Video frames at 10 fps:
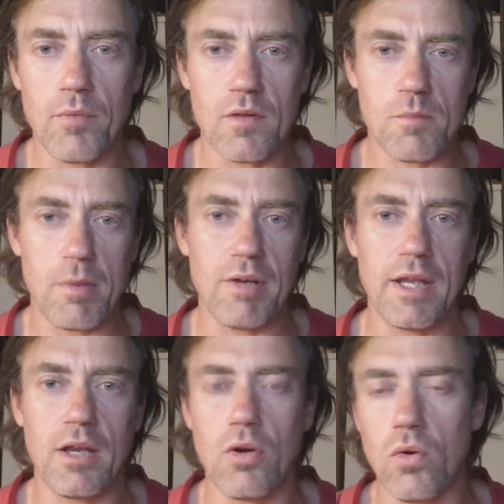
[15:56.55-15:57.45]

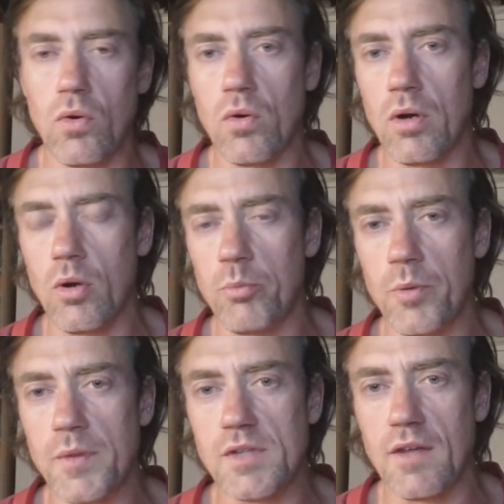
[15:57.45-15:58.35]
spirulina or, or
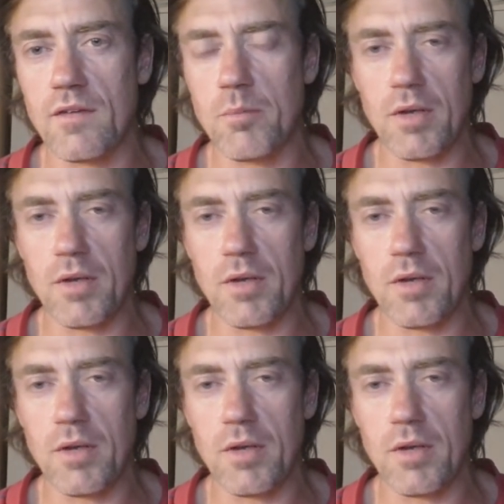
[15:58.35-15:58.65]
brewer's yeast.